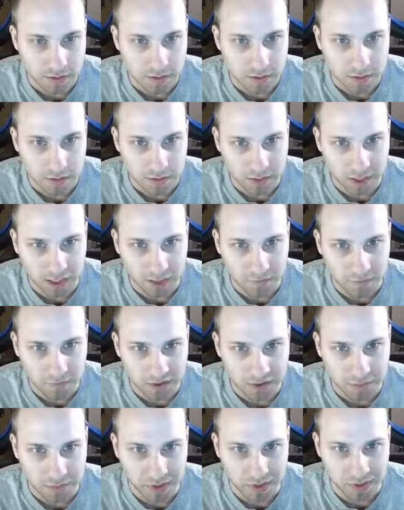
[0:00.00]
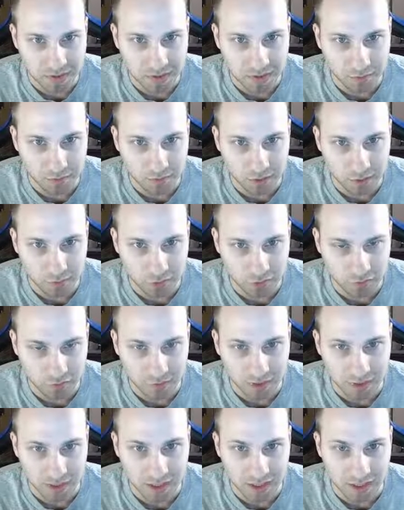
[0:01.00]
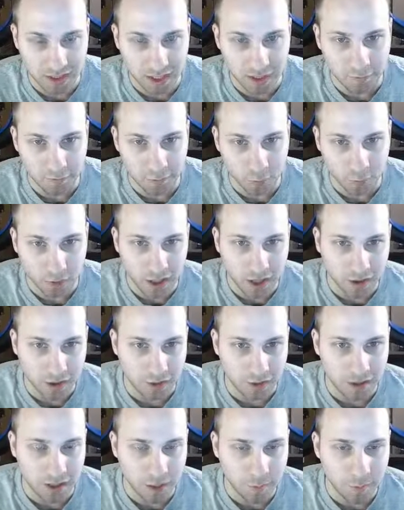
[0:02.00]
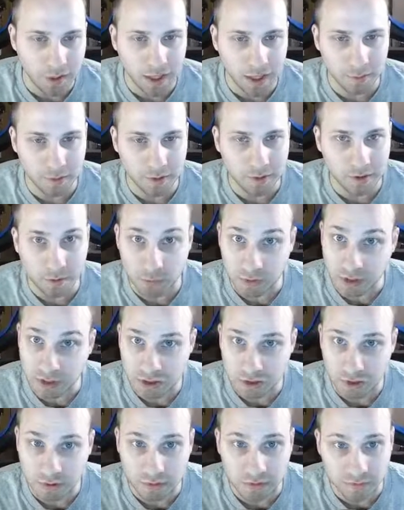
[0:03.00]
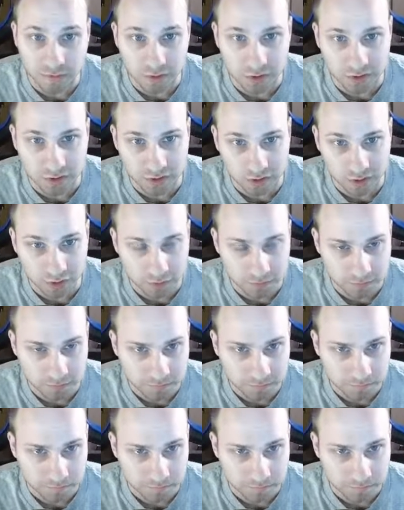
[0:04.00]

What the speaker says: they have to spend some of their movement getting out of the water, and they may not be able to reach you in the first turn